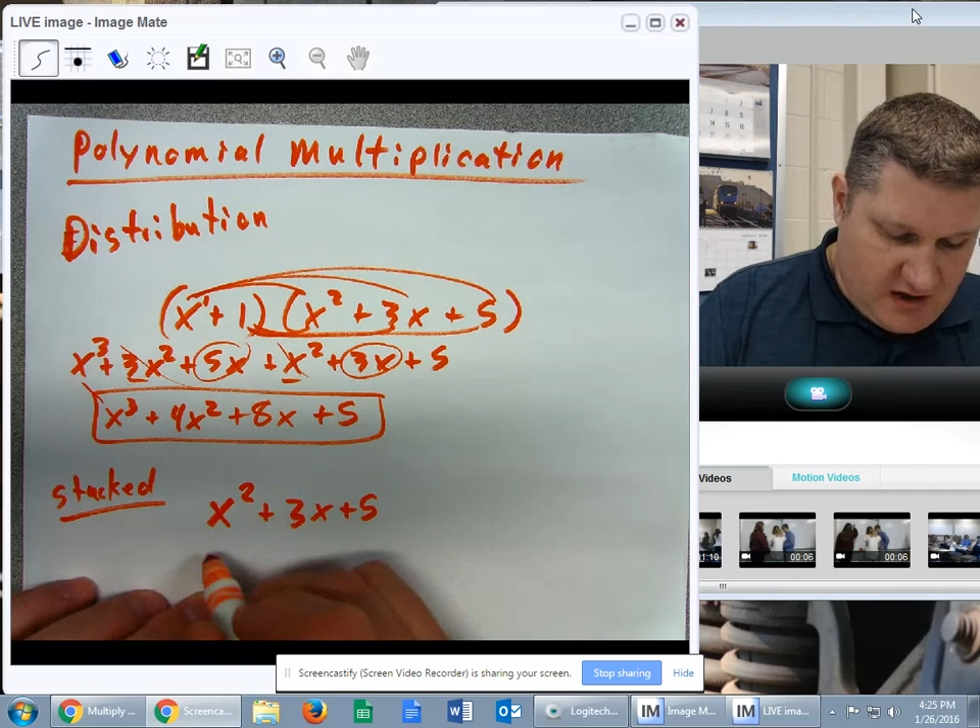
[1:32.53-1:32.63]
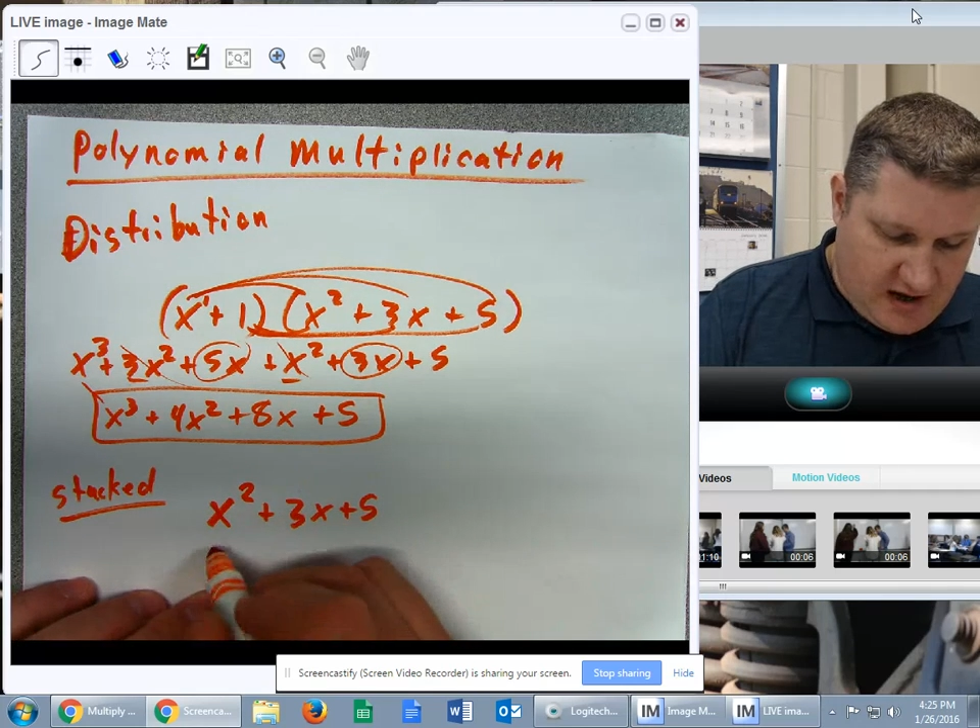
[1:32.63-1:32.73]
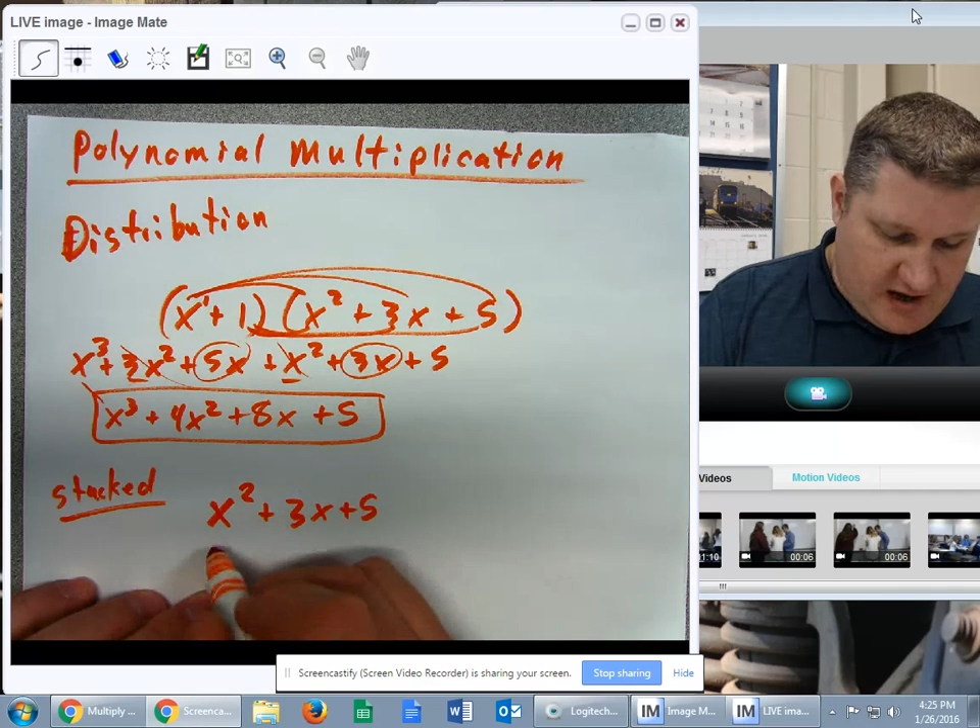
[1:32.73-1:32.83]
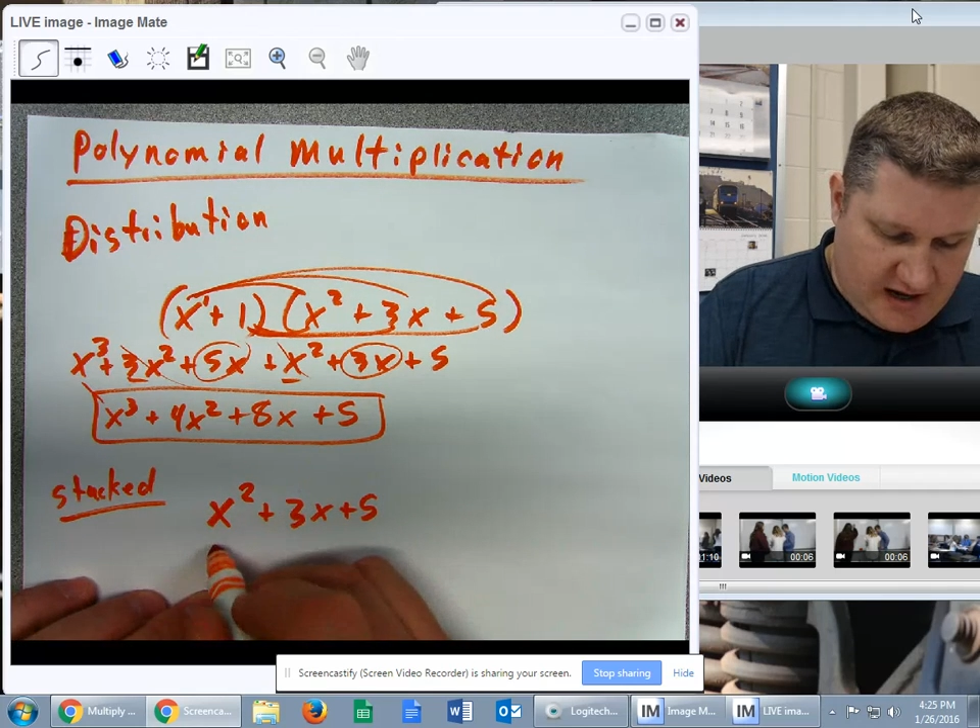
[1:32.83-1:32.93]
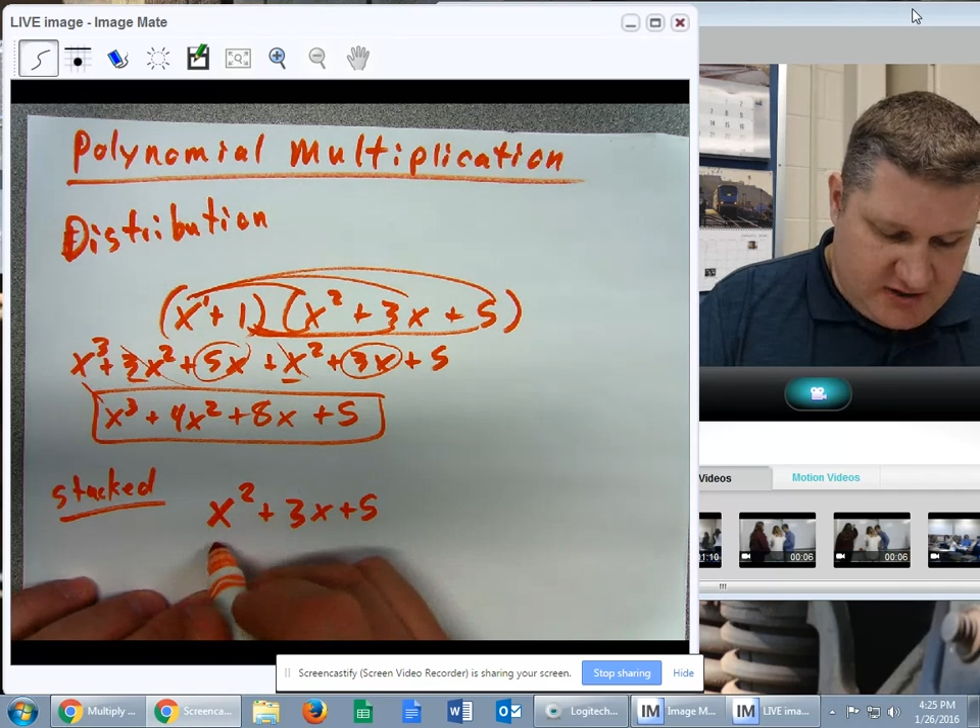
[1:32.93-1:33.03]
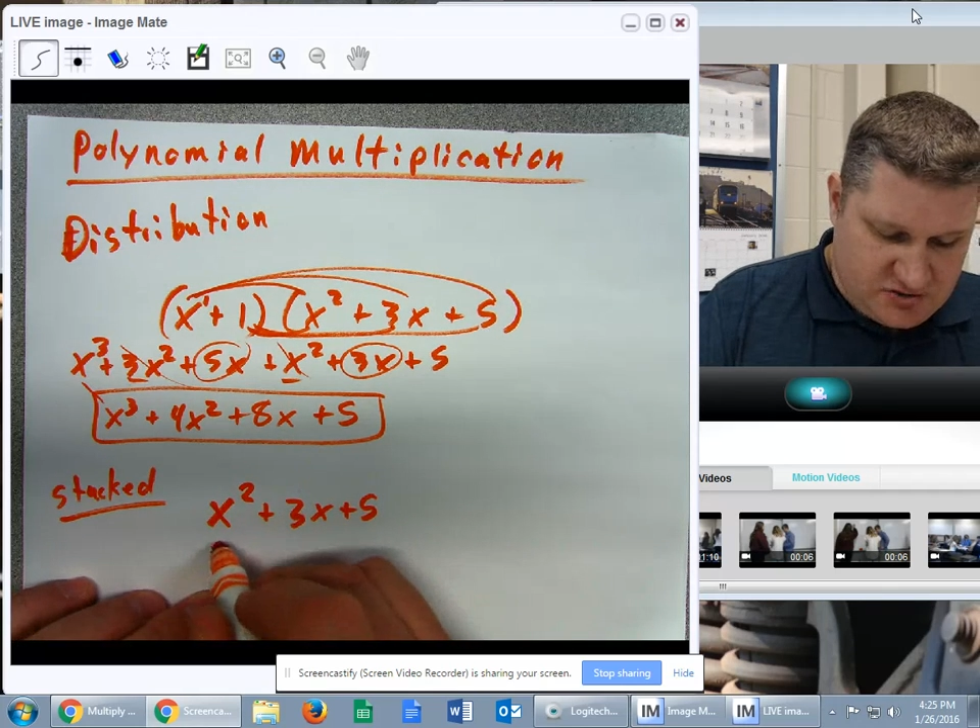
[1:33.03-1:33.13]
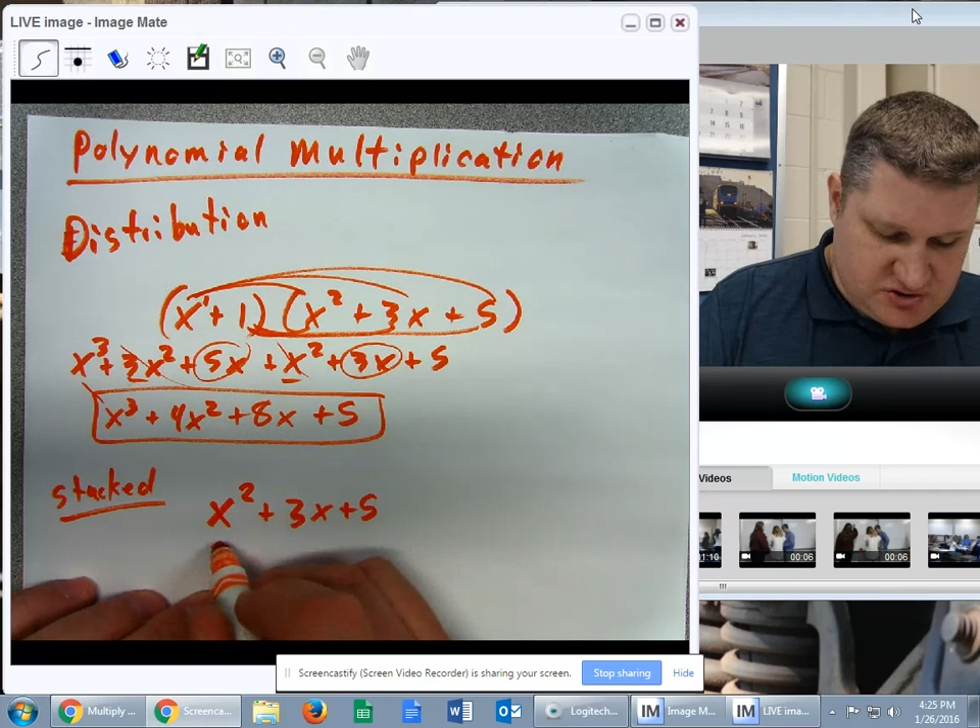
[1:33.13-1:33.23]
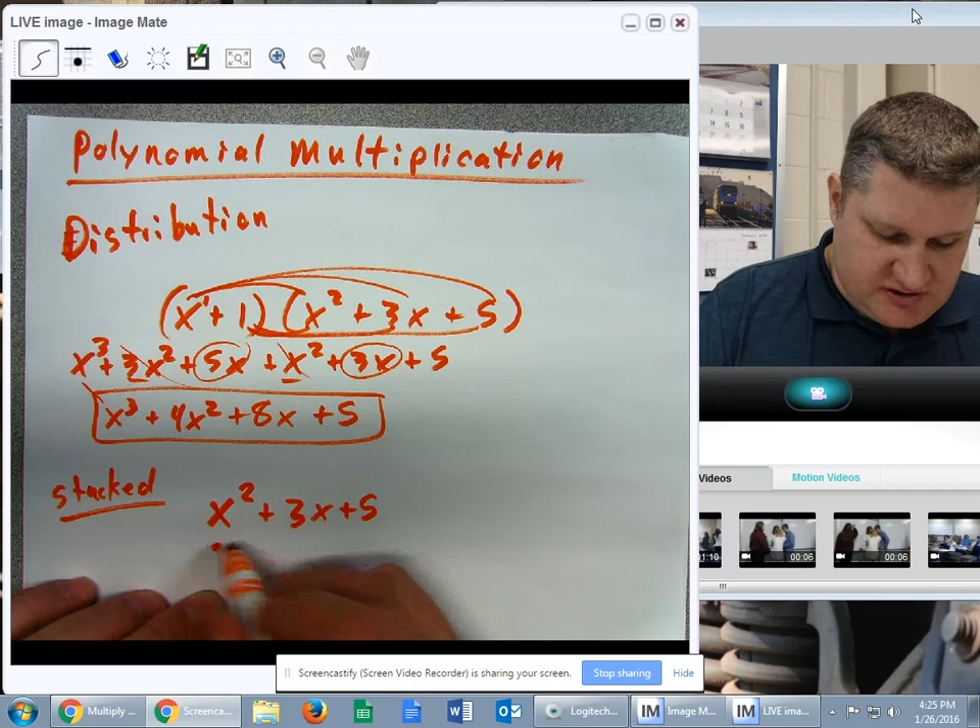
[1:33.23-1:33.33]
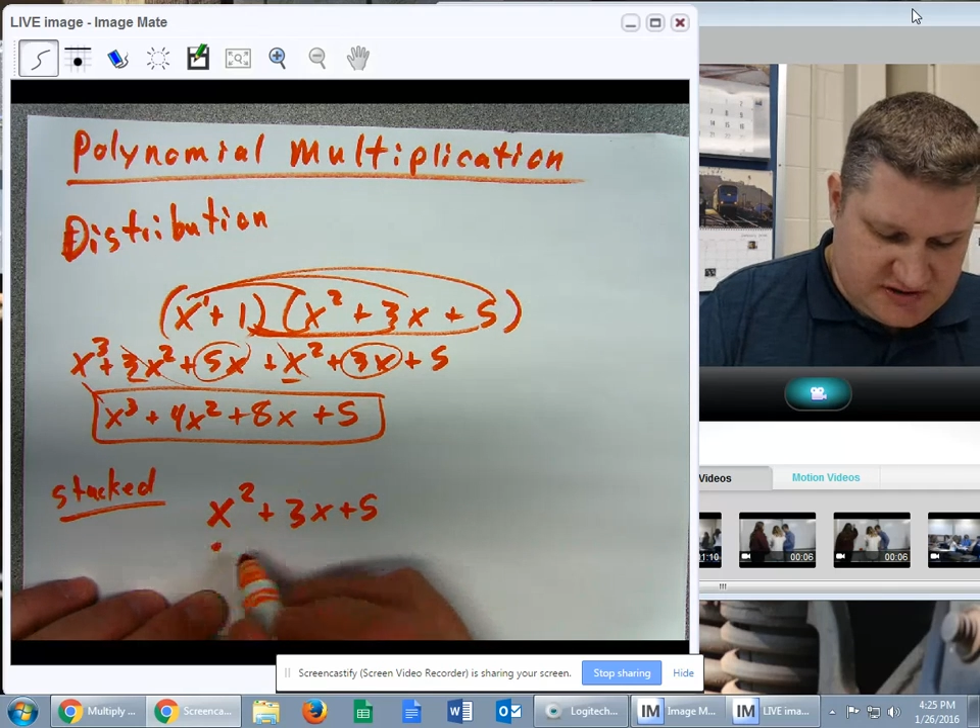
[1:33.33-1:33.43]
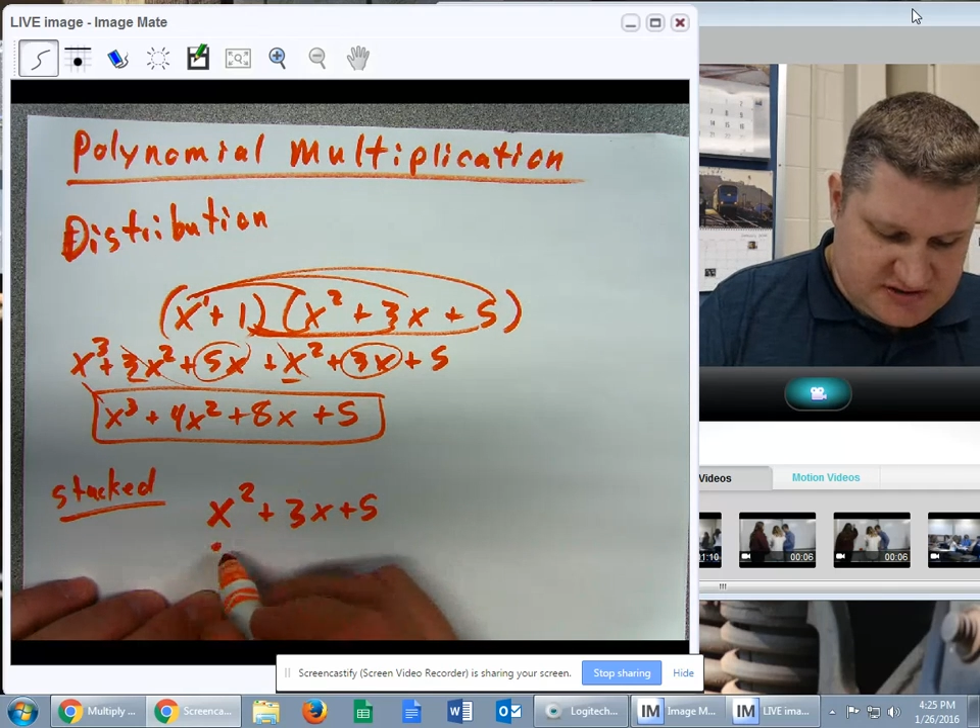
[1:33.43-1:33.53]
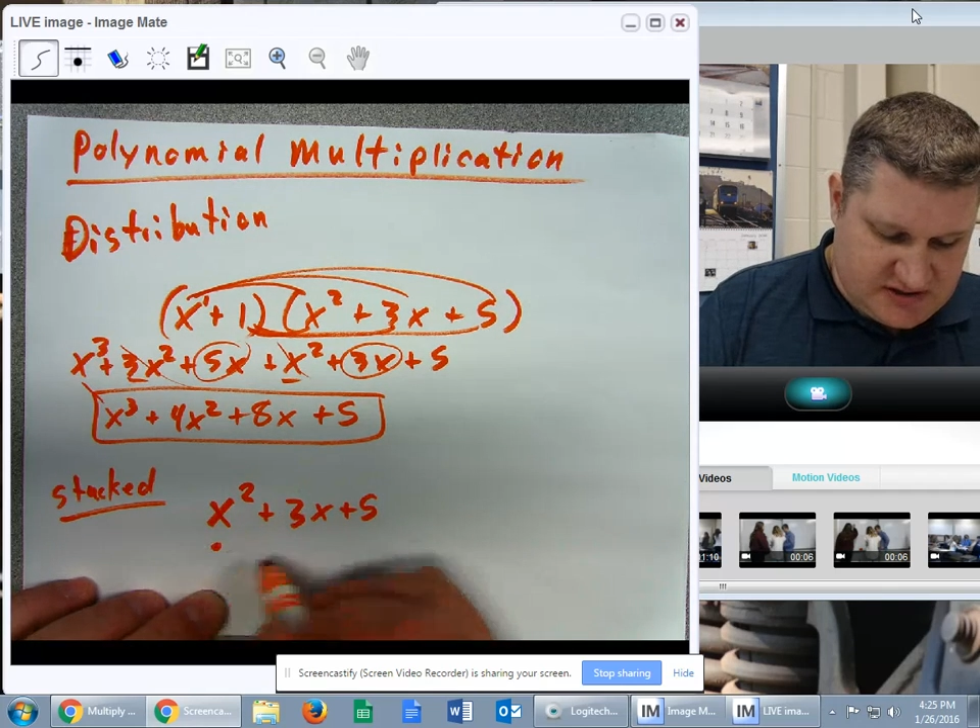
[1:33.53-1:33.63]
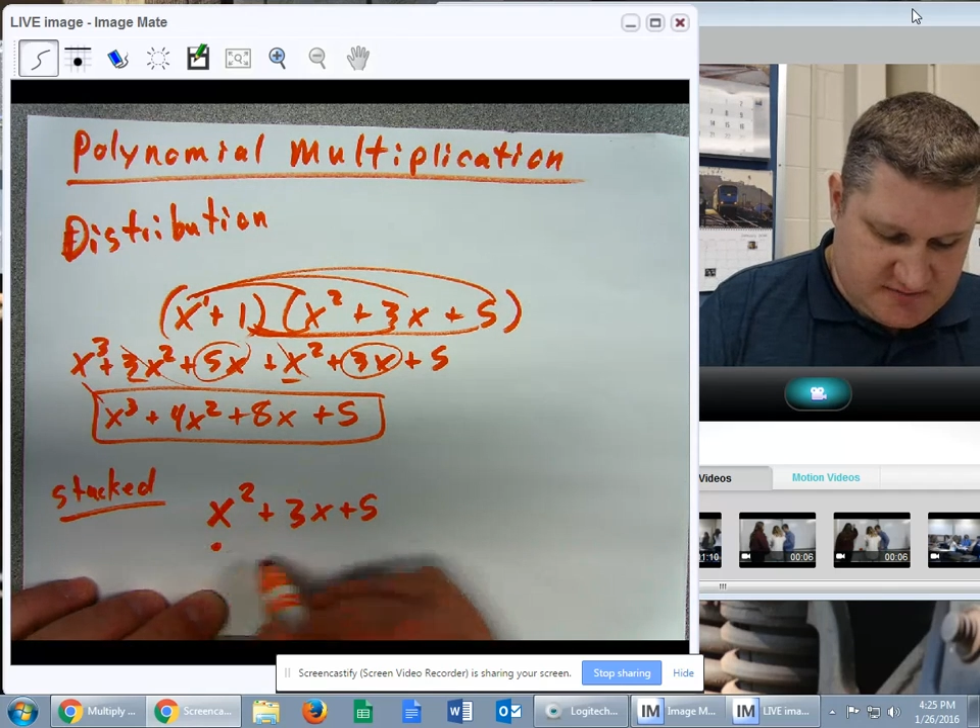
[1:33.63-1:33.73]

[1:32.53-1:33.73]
I usually,